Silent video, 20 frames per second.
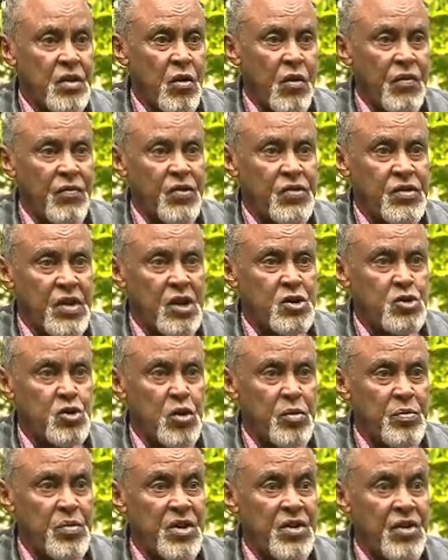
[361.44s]
officers
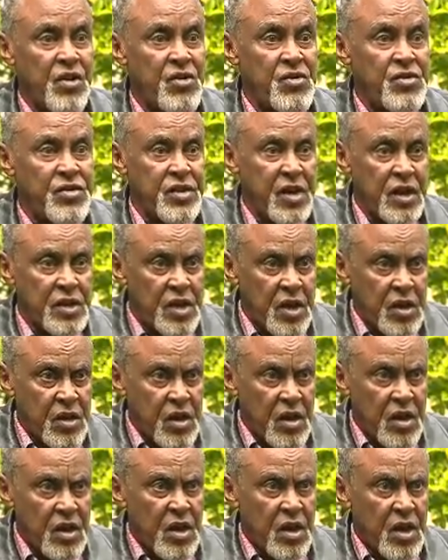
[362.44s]
should be reinstated.
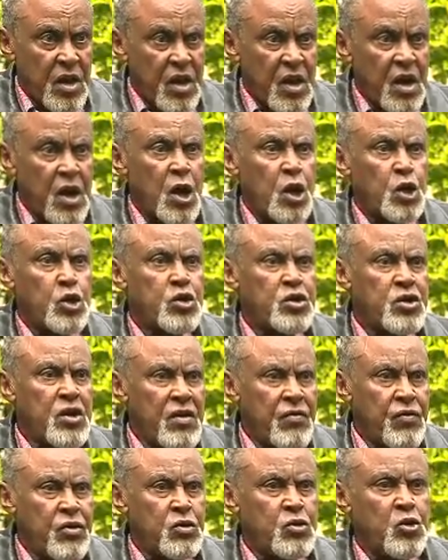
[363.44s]

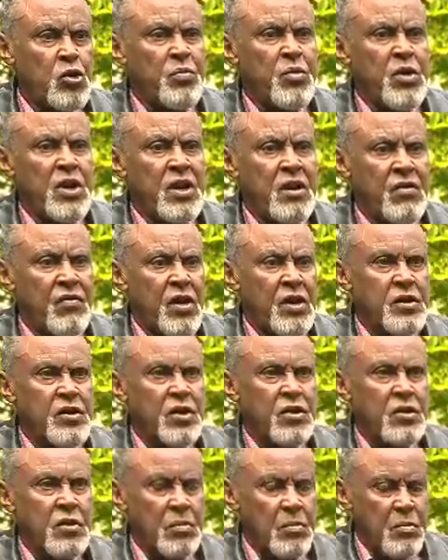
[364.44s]
Chiefs should be given
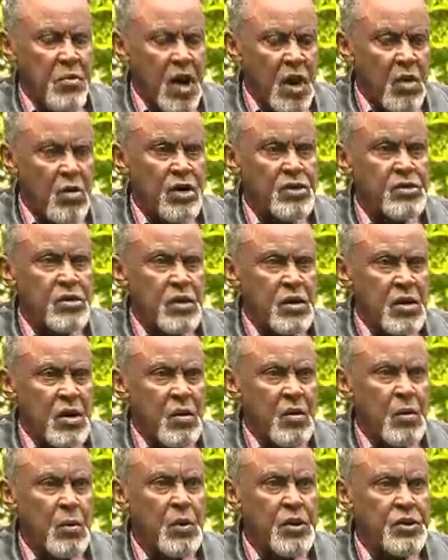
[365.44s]
the powers
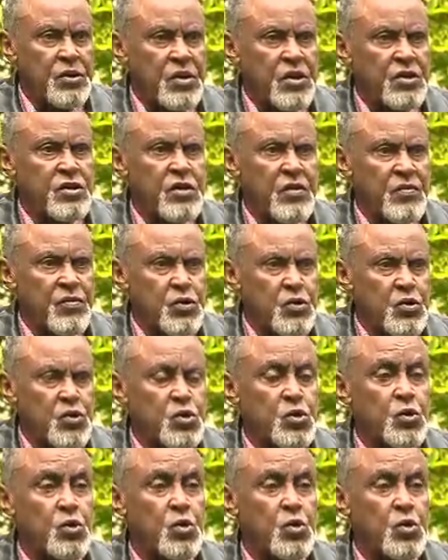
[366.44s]
which the chiefs used